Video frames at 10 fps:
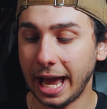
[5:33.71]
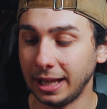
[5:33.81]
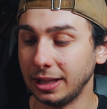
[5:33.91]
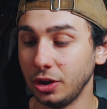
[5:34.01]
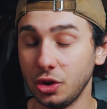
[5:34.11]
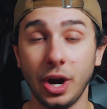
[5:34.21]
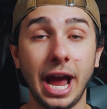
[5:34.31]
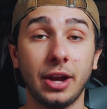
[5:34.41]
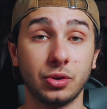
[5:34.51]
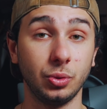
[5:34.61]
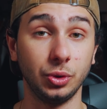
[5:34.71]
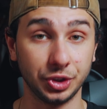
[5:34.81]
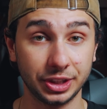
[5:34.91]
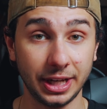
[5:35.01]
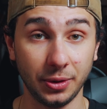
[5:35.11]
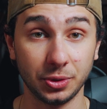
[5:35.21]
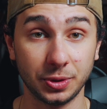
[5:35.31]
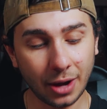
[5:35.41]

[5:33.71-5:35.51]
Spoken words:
and your actual skills.